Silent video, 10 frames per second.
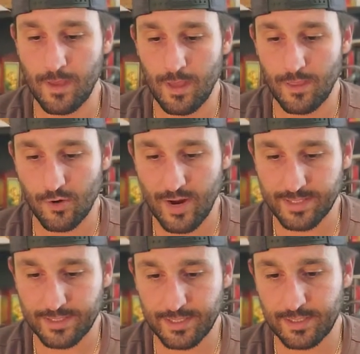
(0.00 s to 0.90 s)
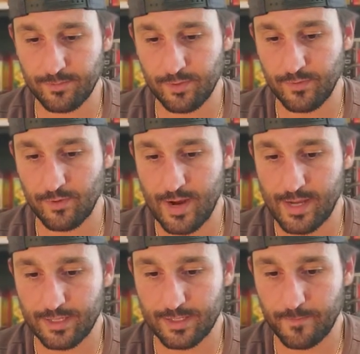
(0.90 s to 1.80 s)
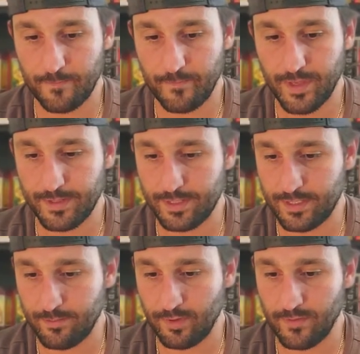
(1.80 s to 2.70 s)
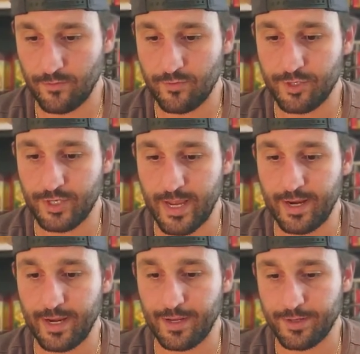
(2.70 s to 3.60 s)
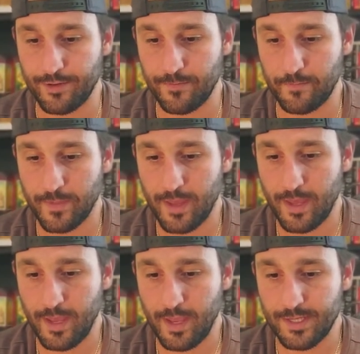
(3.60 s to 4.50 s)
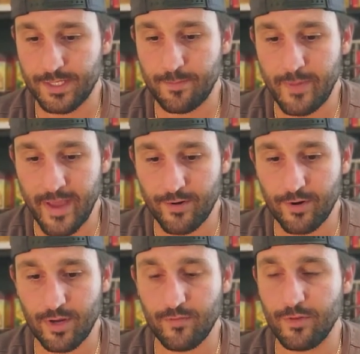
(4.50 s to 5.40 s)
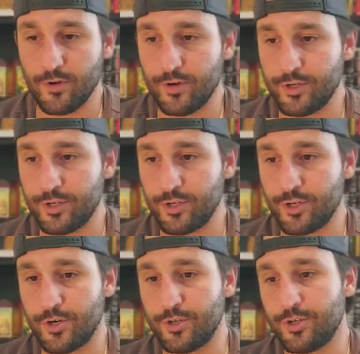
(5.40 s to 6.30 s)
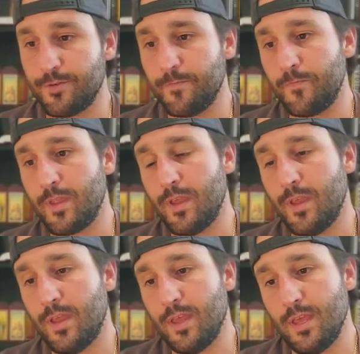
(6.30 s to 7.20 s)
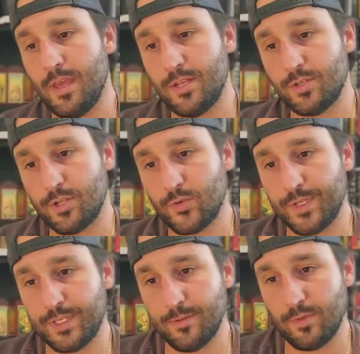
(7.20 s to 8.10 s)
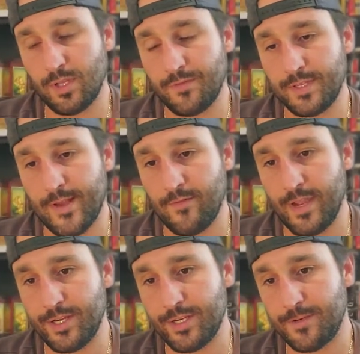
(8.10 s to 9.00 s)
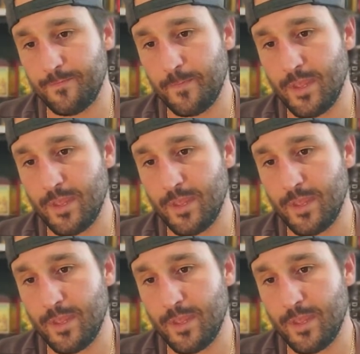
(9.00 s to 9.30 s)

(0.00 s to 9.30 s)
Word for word: The cross is a symbol of Christ. It is a symbol of Christianity, too. It is the banner of the Christian church. It is also a symbol of salvation.